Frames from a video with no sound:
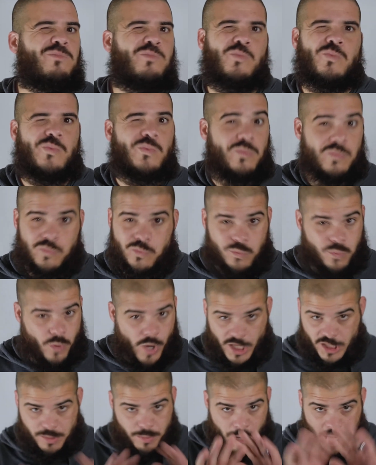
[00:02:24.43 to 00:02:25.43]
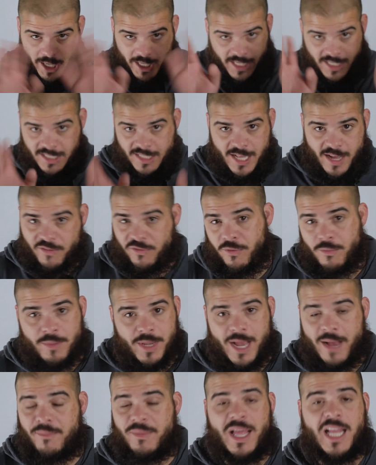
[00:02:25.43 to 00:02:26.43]
Watch modding is not for
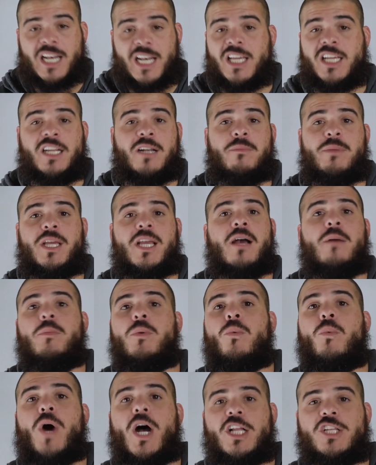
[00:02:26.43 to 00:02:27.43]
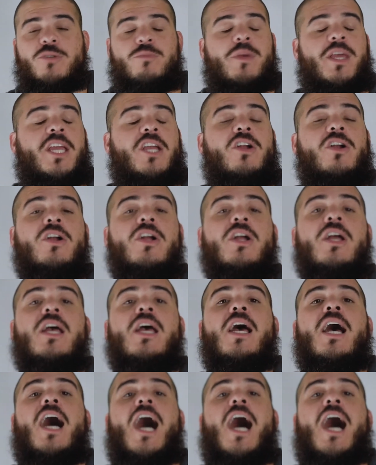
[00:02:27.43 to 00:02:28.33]
me. I'm not looking to become a watchmaker.